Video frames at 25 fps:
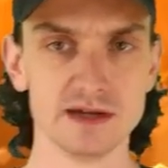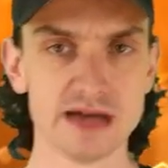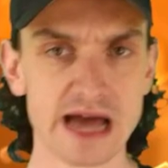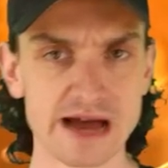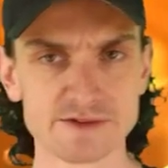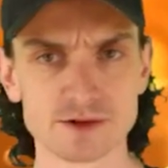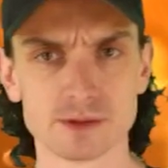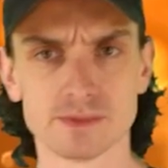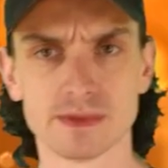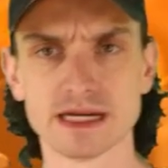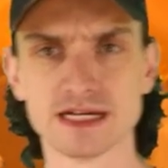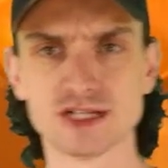
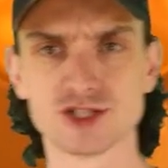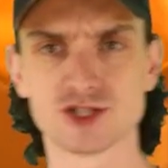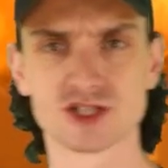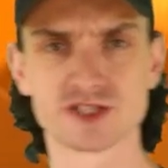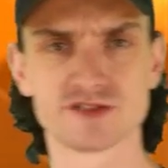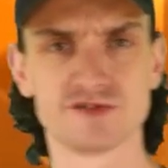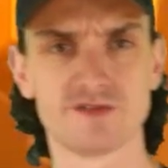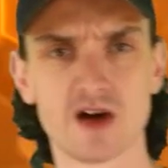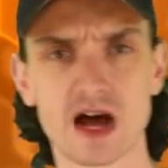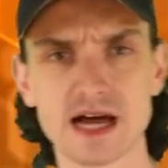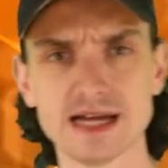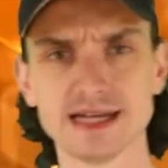Everybody's
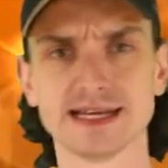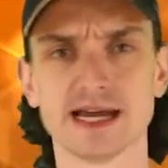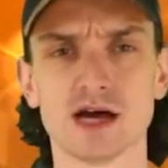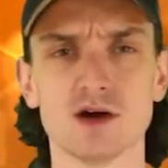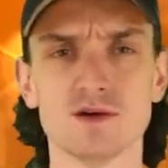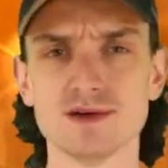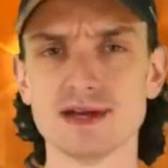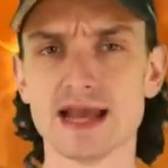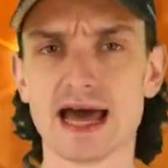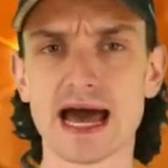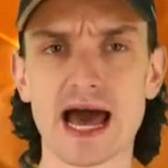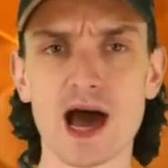just finding
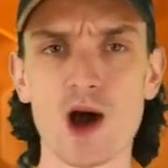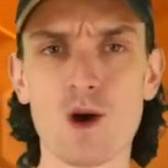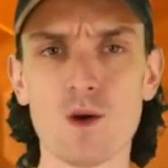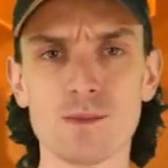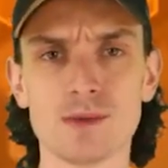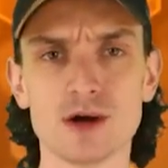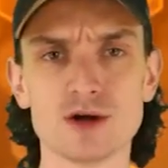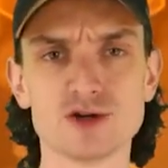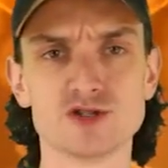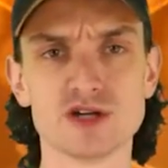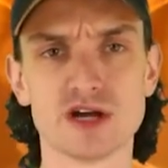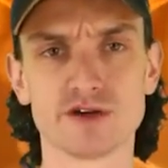out now
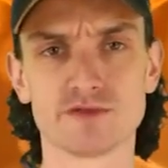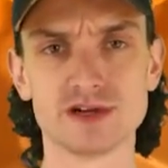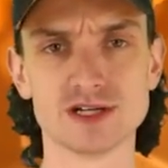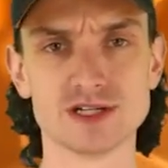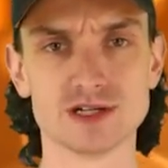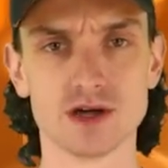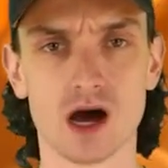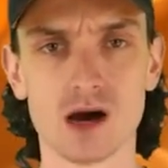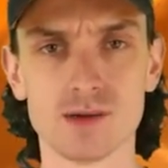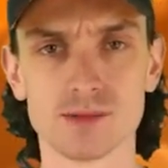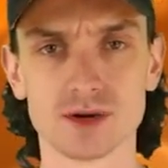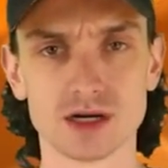about Jeffrey
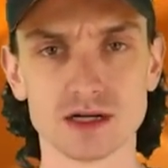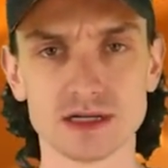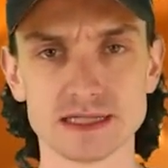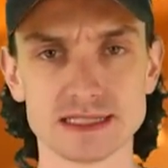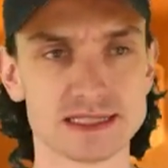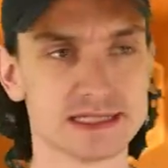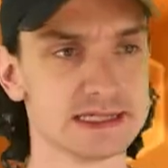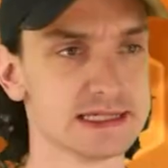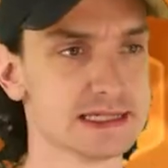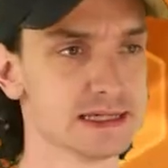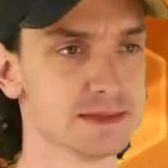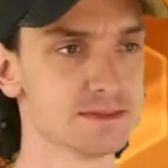Dahmer, it
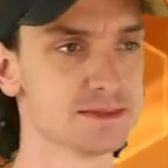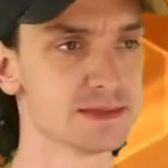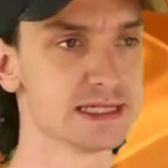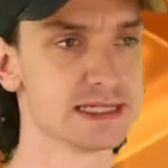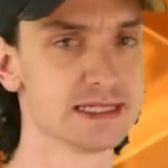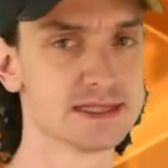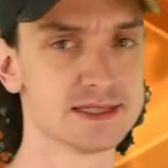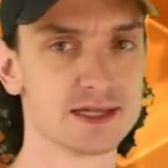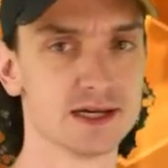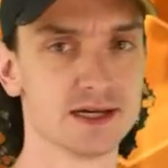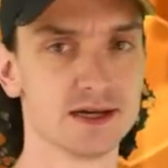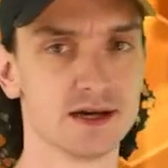seems.
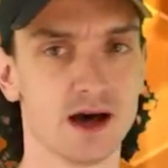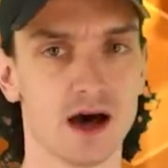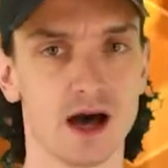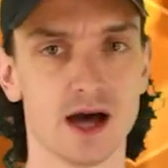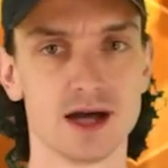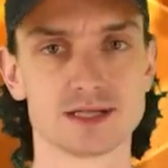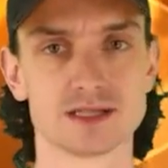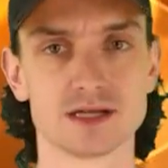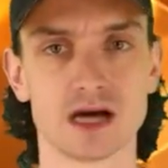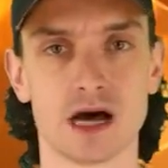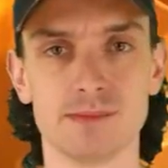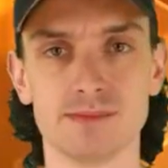He's a
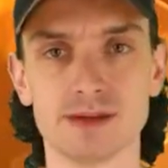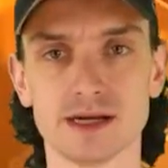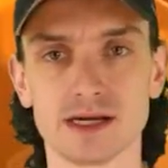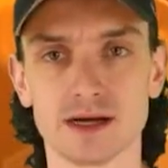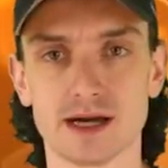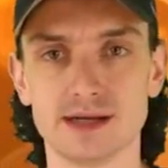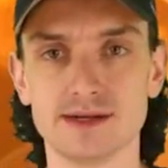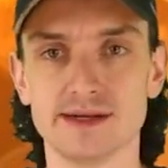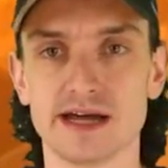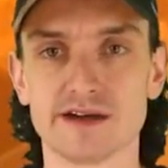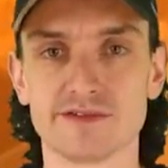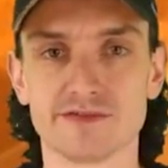hot topic
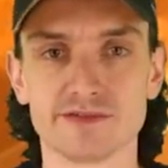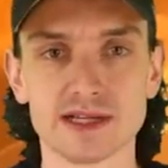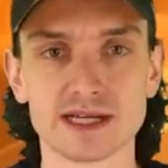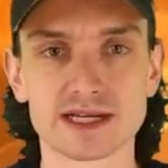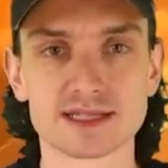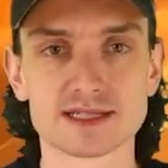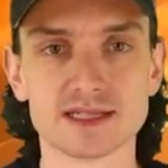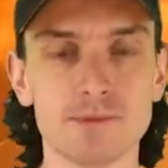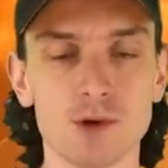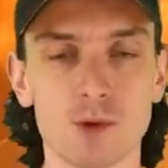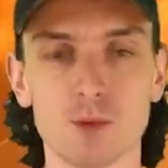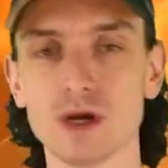on
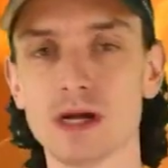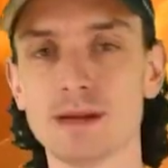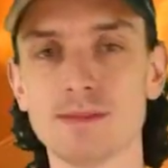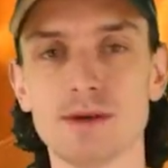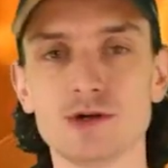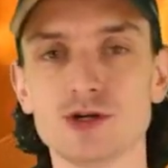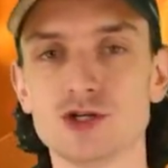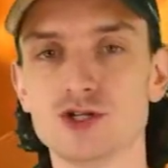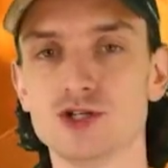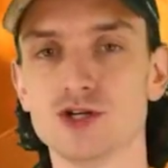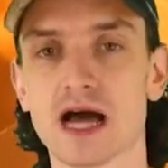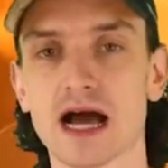Netflix. But what
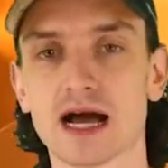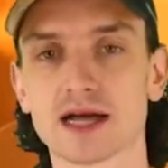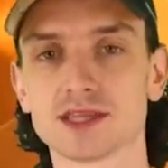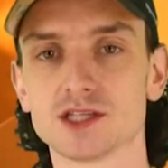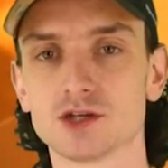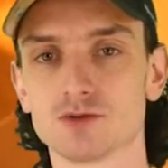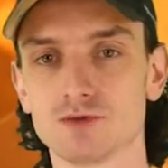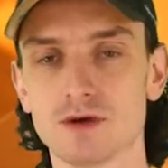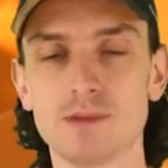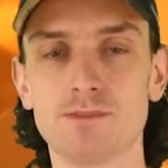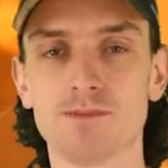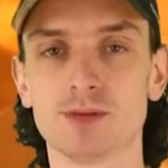about Jack
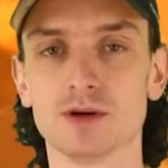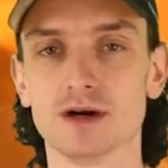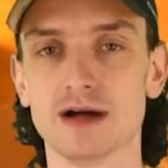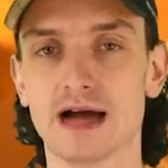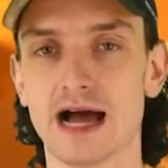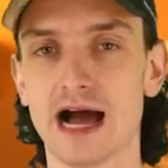the Ripper?